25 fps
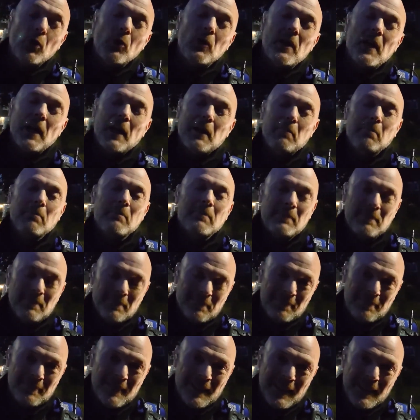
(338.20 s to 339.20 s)
Your name.
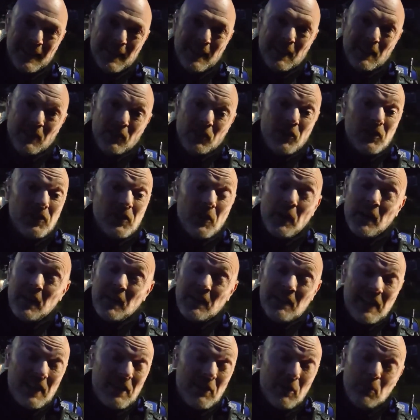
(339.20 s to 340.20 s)
Just so I
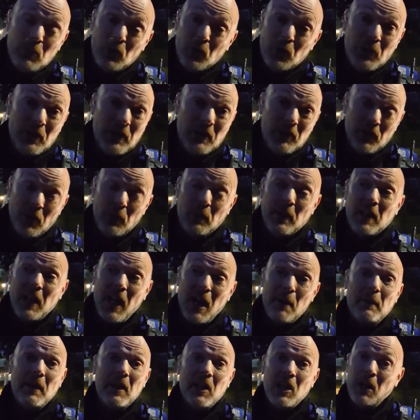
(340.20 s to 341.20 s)
can tell you who I'm talking to when I
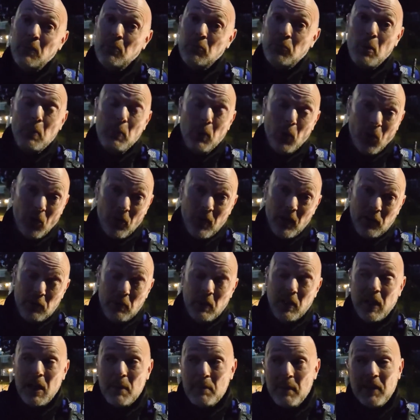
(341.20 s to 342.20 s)
go back home and report this.
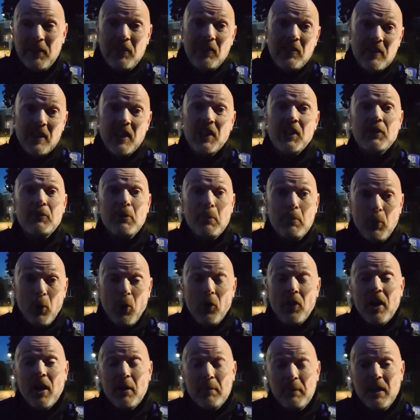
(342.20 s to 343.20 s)
When I get back to the station,
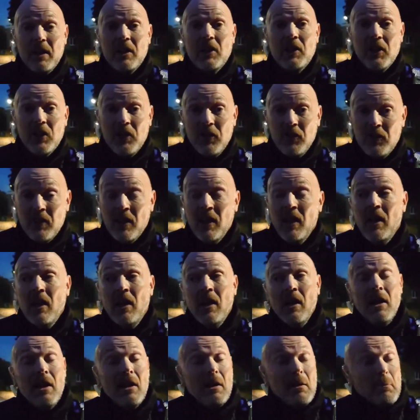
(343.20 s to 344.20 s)
report that I've been accused,
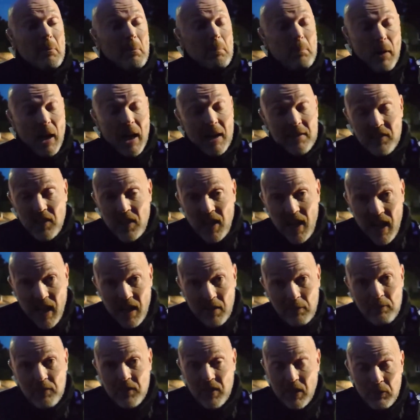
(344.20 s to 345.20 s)
as I
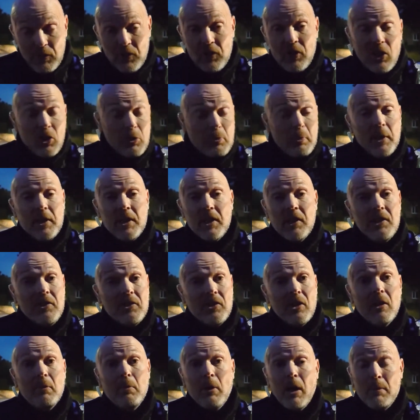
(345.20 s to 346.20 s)
have several times by you,
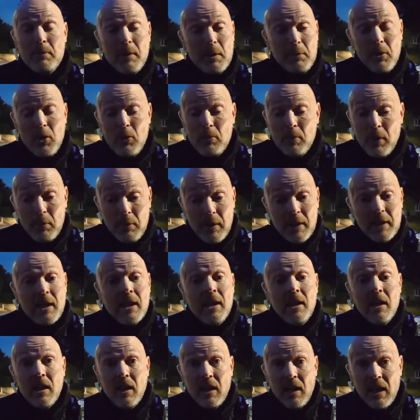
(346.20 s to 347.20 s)
sir, by a member of the public.
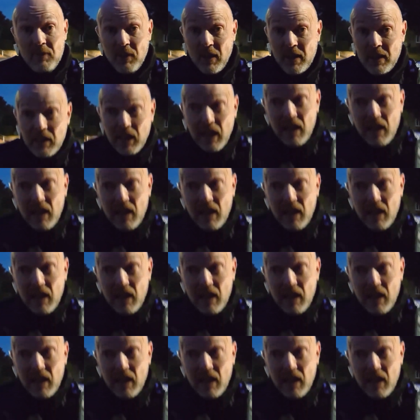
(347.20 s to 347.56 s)
If I